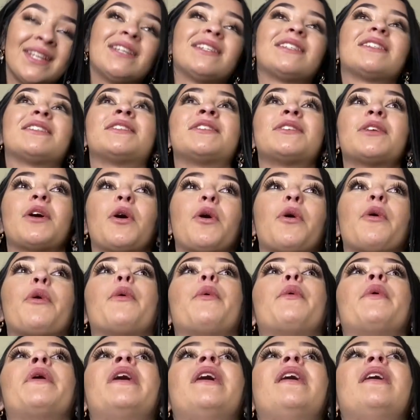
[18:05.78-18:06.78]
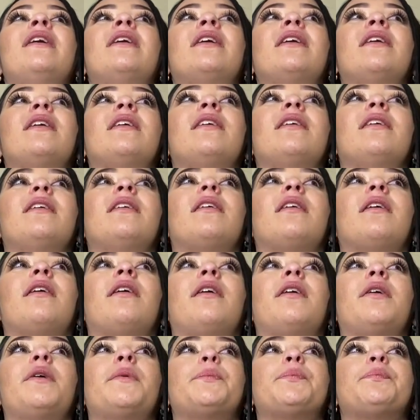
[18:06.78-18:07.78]
So,
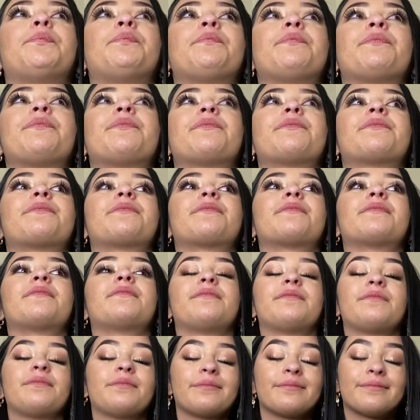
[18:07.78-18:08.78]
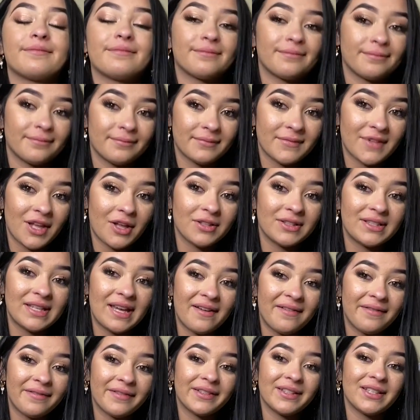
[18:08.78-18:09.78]
I'll
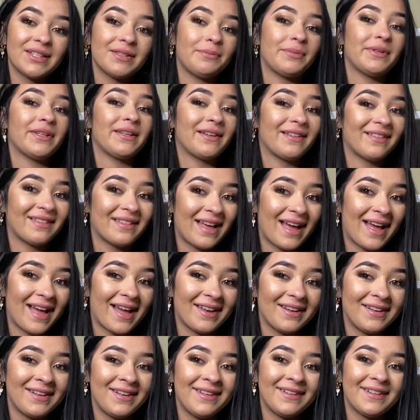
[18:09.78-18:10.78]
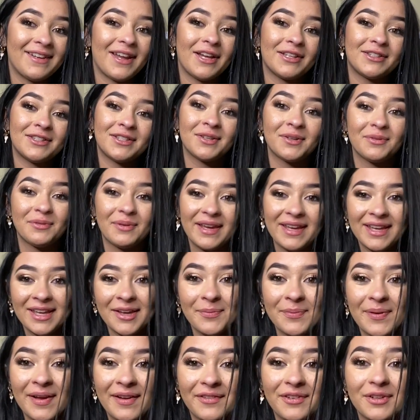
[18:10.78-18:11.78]
definitely be glad not to wake
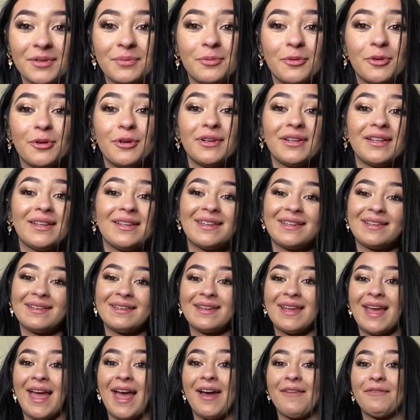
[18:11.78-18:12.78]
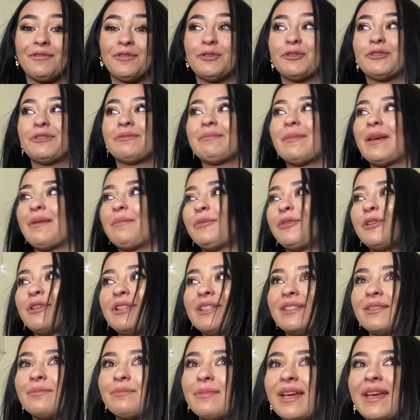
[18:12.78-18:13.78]
up every morning and have those
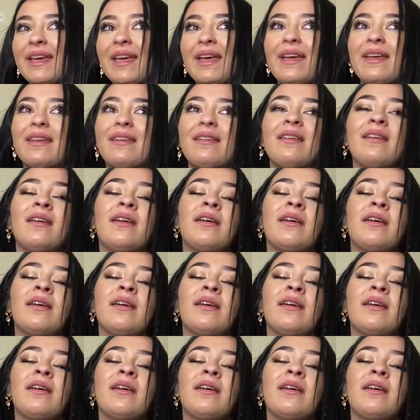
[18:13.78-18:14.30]
memories in my head.